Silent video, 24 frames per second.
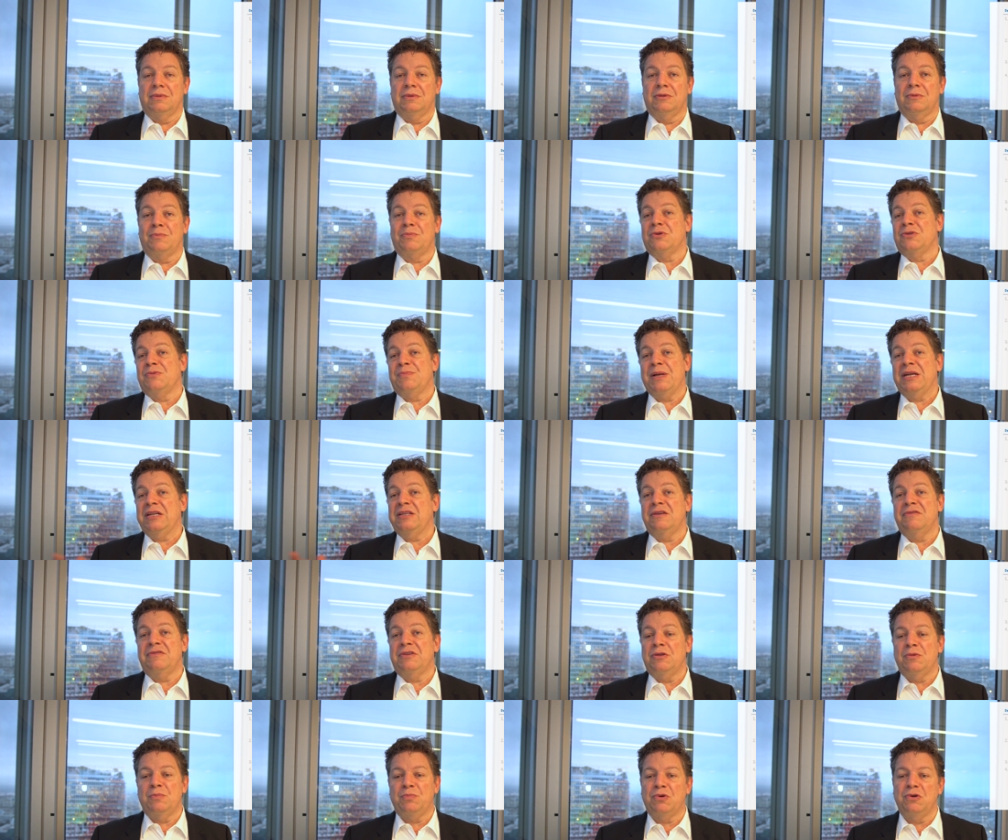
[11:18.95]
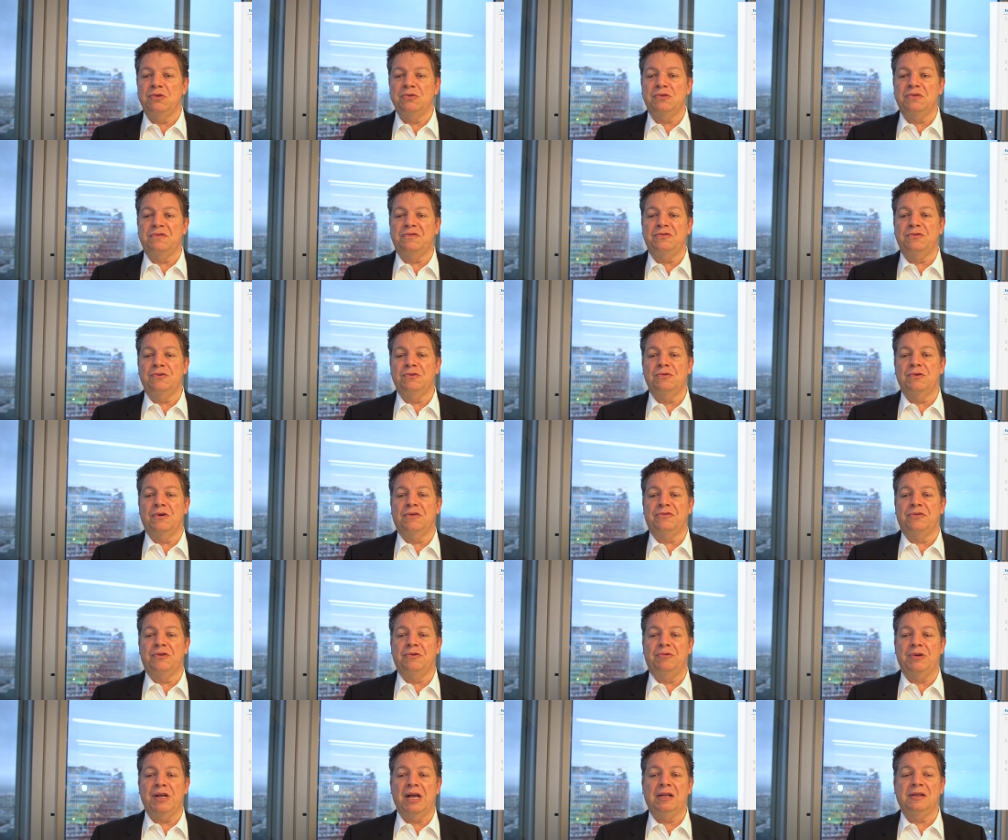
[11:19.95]
the perspective and the point of view of
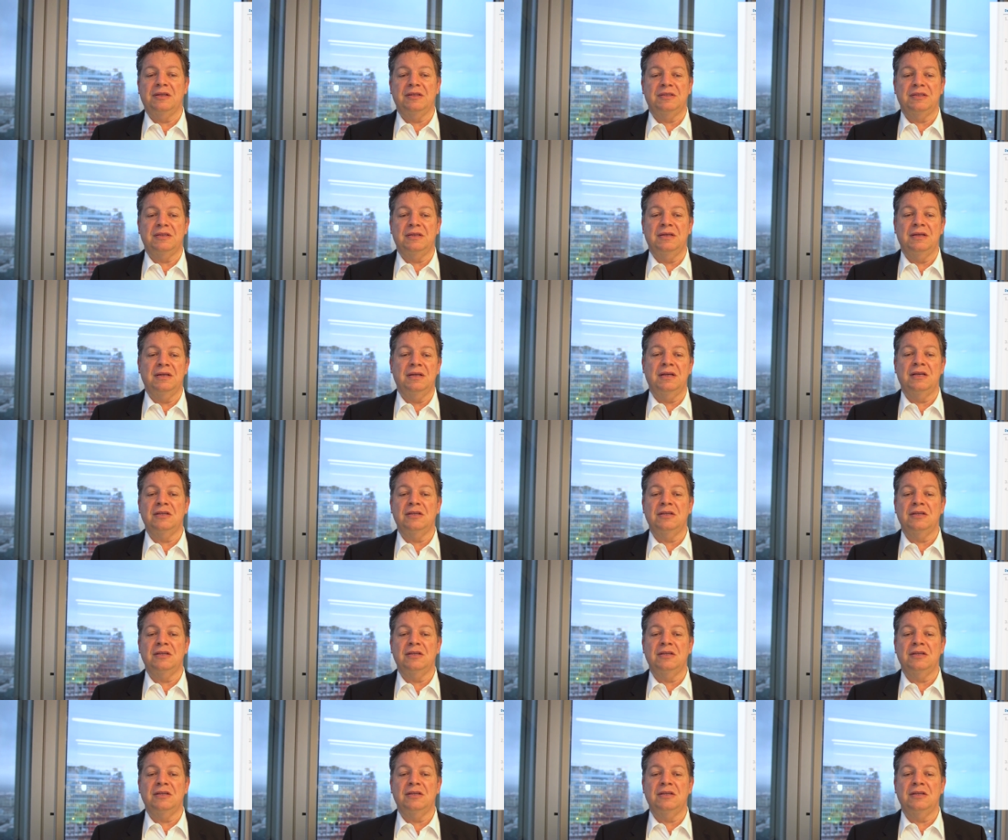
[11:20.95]
the reality